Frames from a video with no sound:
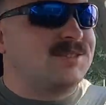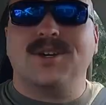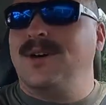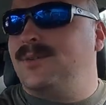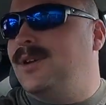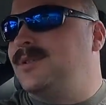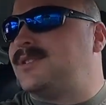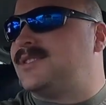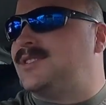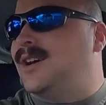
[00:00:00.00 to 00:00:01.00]
So note
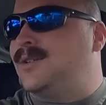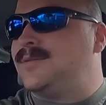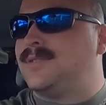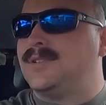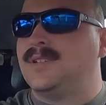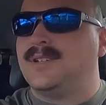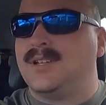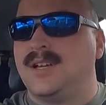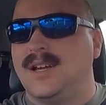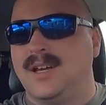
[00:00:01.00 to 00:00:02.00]
to self,
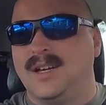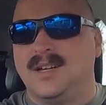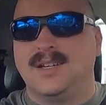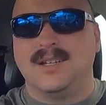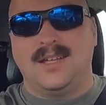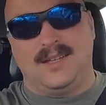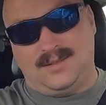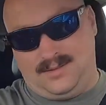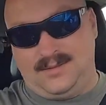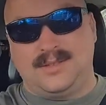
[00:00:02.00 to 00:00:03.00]

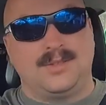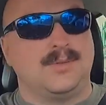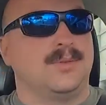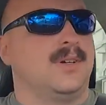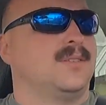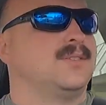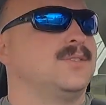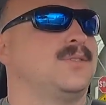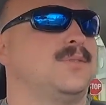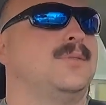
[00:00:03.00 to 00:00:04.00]
and to
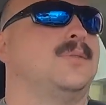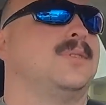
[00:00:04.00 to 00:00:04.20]
others who